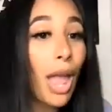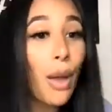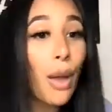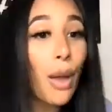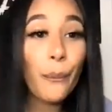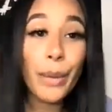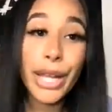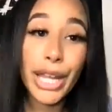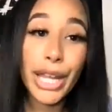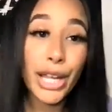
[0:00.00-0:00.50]

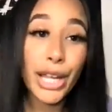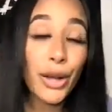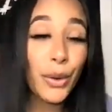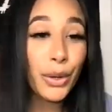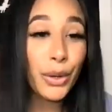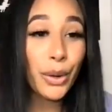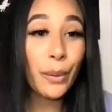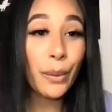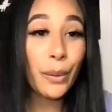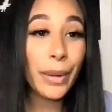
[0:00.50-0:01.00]
We ain't going
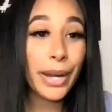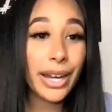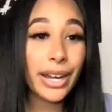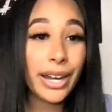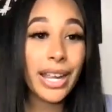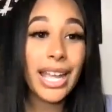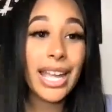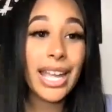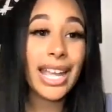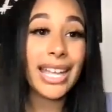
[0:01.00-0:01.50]

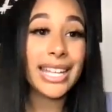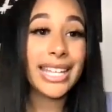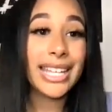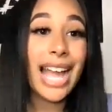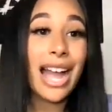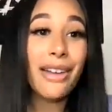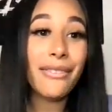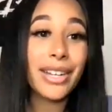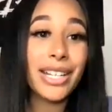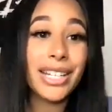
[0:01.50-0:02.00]
nowhere. And y'all
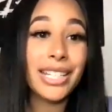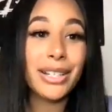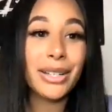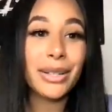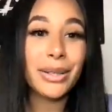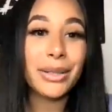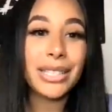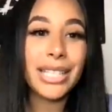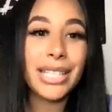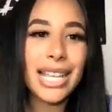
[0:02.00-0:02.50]
already
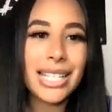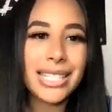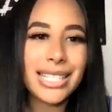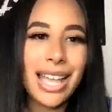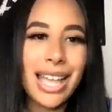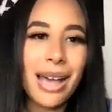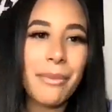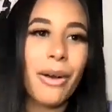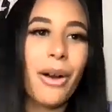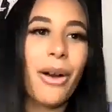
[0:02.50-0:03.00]
know, yes,
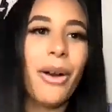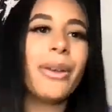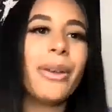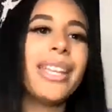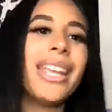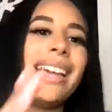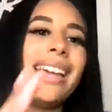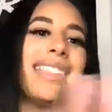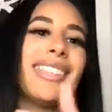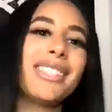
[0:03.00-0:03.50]
oh
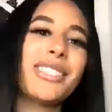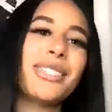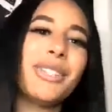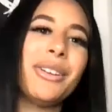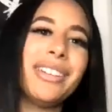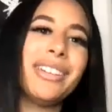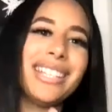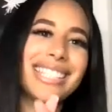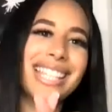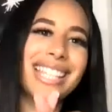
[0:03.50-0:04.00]
yeah, the
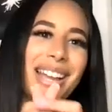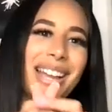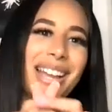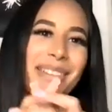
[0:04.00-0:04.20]
story time.